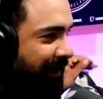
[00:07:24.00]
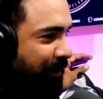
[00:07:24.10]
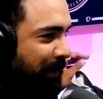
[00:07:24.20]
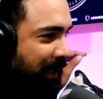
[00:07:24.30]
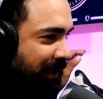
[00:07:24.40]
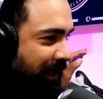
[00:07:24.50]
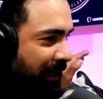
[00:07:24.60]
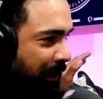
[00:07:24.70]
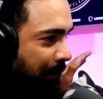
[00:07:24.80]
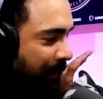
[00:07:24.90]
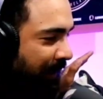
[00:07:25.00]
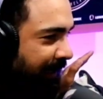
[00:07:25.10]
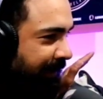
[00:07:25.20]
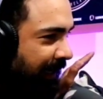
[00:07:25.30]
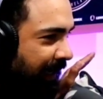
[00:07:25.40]
Yeah, they're amazing.
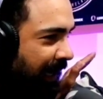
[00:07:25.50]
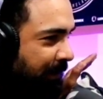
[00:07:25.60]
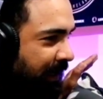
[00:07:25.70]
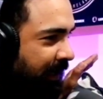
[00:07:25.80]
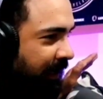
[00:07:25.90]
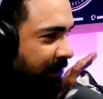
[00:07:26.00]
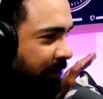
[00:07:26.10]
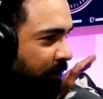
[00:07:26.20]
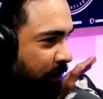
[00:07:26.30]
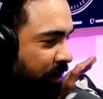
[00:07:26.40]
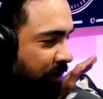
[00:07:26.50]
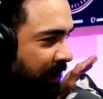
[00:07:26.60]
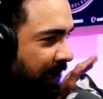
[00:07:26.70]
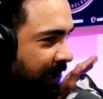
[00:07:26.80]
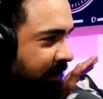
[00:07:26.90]
But I mean, were you
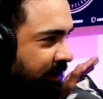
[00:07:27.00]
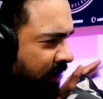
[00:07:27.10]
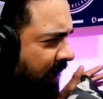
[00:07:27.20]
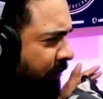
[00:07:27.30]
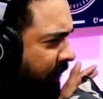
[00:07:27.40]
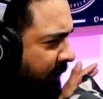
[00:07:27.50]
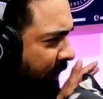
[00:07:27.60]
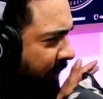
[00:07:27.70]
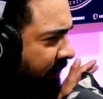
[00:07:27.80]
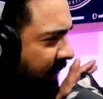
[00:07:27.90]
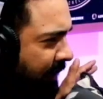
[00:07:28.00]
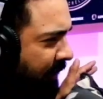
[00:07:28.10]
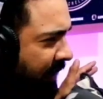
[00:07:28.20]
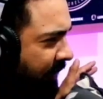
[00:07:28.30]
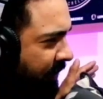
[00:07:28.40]
guys were experienced?
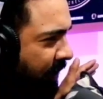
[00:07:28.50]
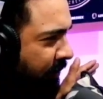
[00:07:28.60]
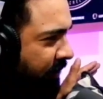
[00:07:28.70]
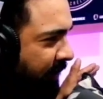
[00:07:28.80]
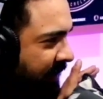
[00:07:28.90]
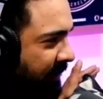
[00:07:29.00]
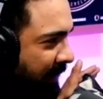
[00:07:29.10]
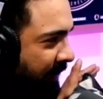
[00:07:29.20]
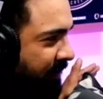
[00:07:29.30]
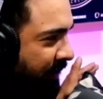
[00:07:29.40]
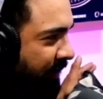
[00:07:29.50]
Anybody here go straight to marriage?